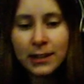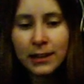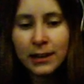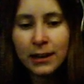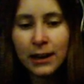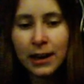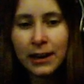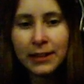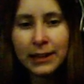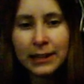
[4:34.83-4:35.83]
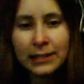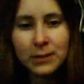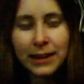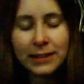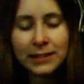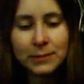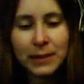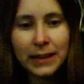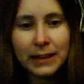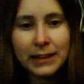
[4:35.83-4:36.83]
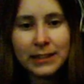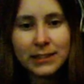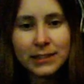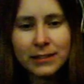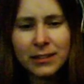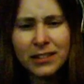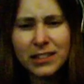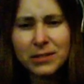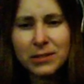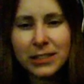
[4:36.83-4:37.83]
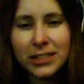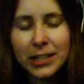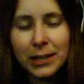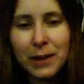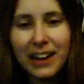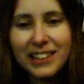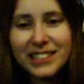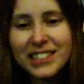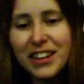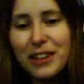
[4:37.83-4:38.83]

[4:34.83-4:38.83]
Uh, I think that's why this making these... Oh, this was a shitty box.